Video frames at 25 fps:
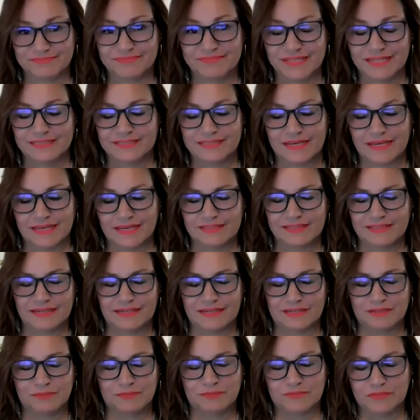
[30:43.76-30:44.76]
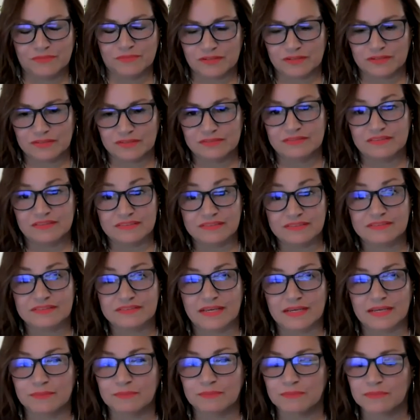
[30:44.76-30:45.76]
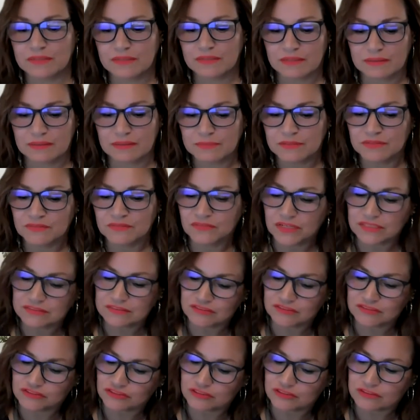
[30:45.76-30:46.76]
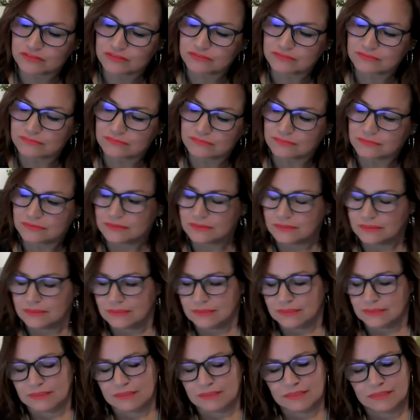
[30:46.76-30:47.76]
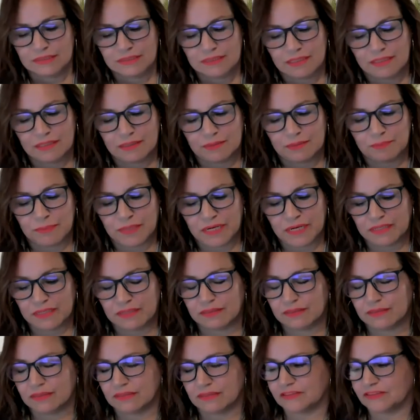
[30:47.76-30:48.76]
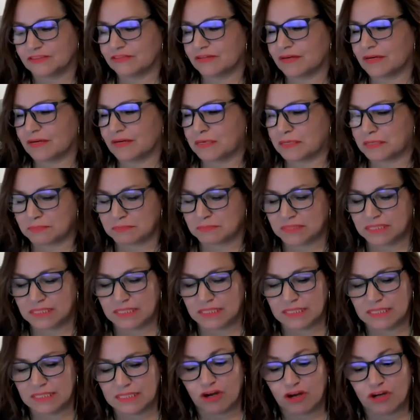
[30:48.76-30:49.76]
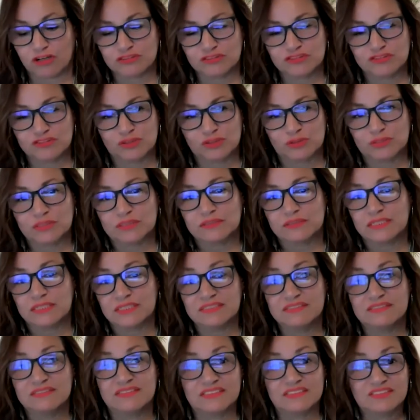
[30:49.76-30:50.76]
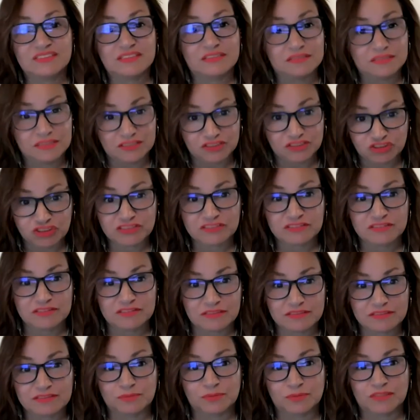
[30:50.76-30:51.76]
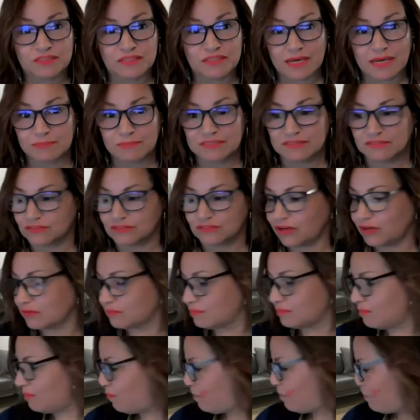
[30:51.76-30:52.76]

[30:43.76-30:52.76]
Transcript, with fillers: Yeah. And um, the same um, investor uh, buyer, um, he also is into logistics with Amazon.